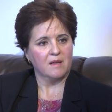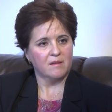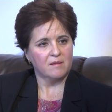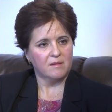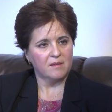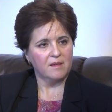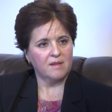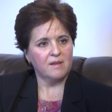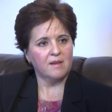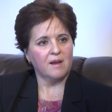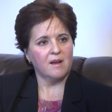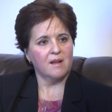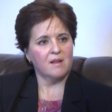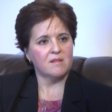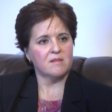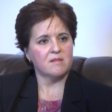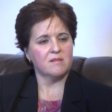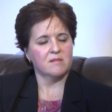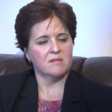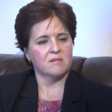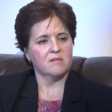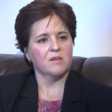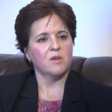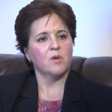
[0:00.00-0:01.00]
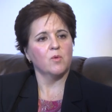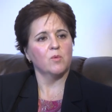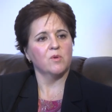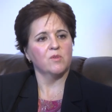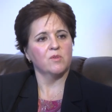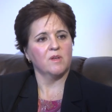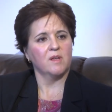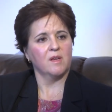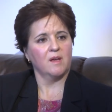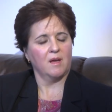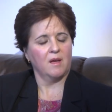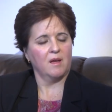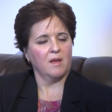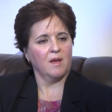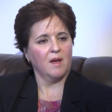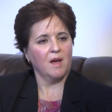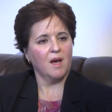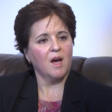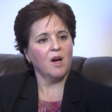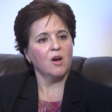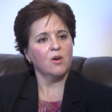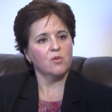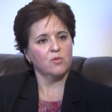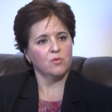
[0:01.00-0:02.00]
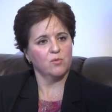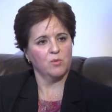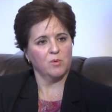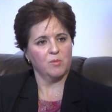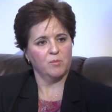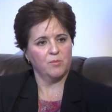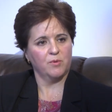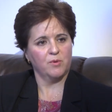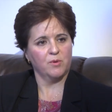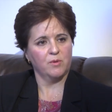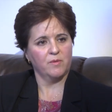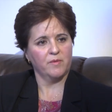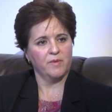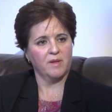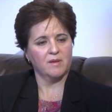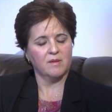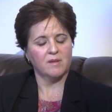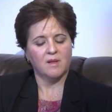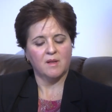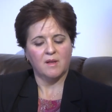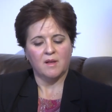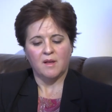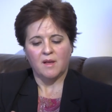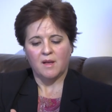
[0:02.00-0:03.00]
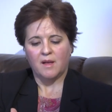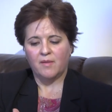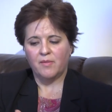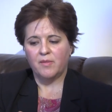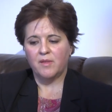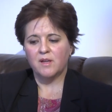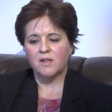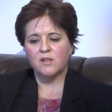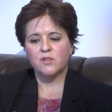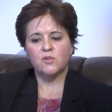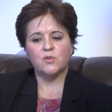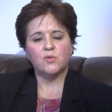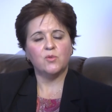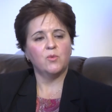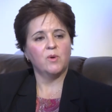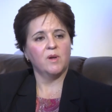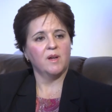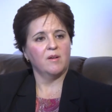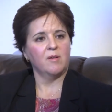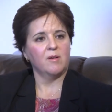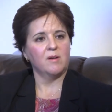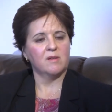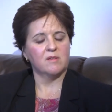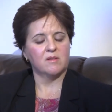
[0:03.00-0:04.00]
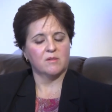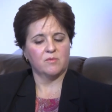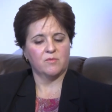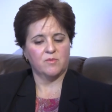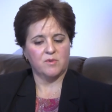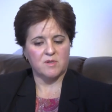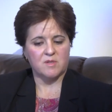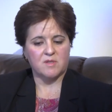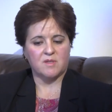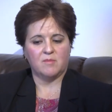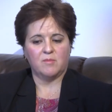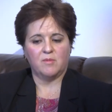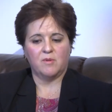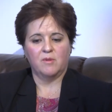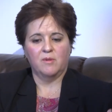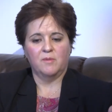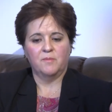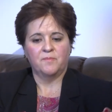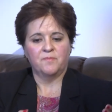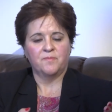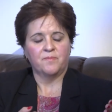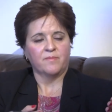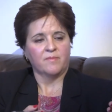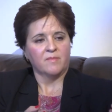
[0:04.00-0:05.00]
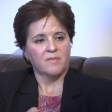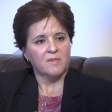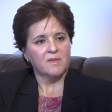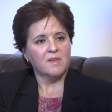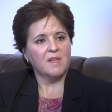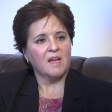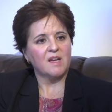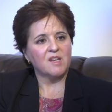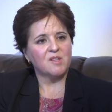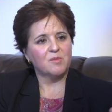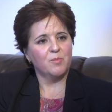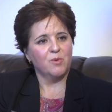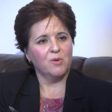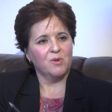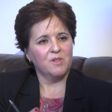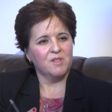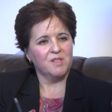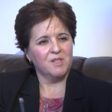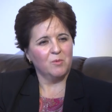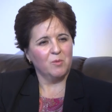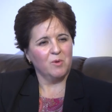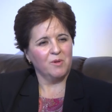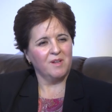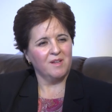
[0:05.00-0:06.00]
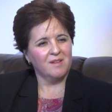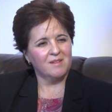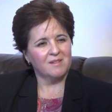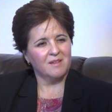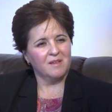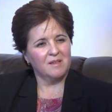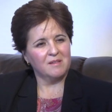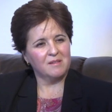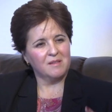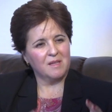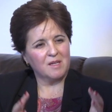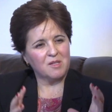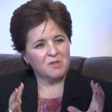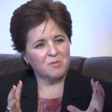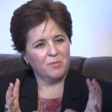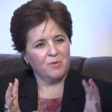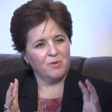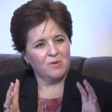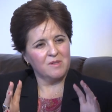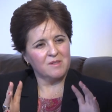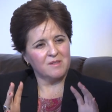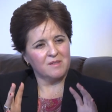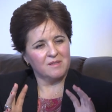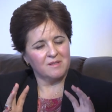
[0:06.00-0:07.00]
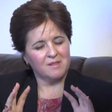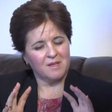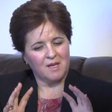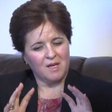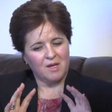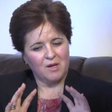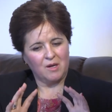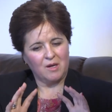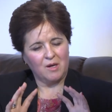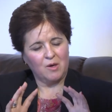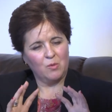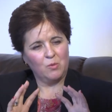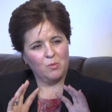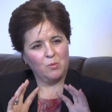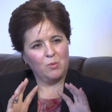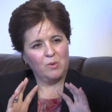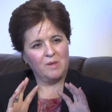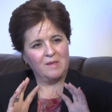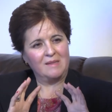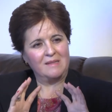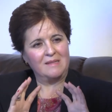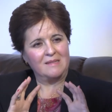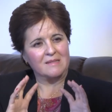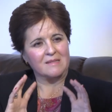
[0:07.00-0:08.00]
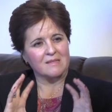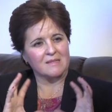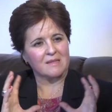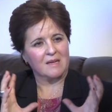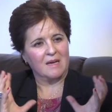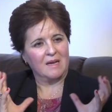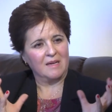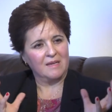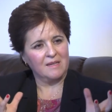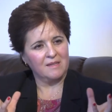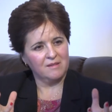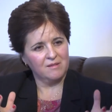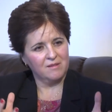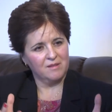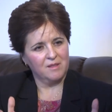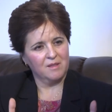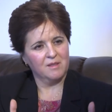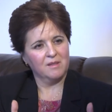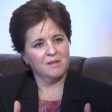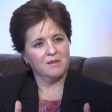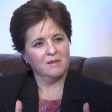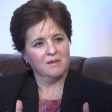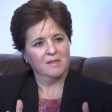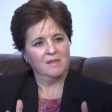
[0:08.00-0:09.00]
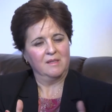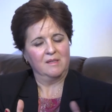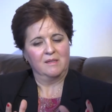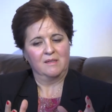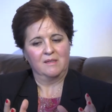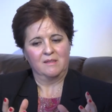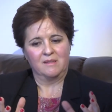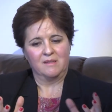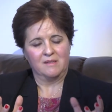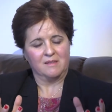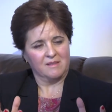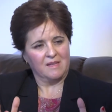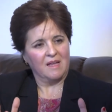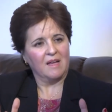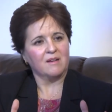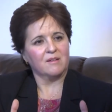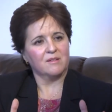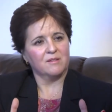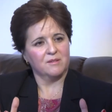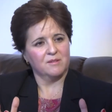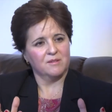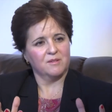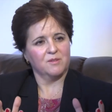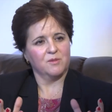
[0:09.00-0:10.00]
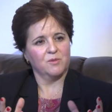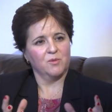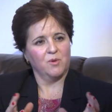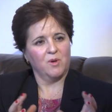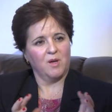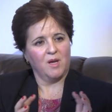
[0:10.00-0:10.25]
technical assistance in how to improve that. And there are two areas. First of all, tax policy. When I say tax policy, how we design the taxes.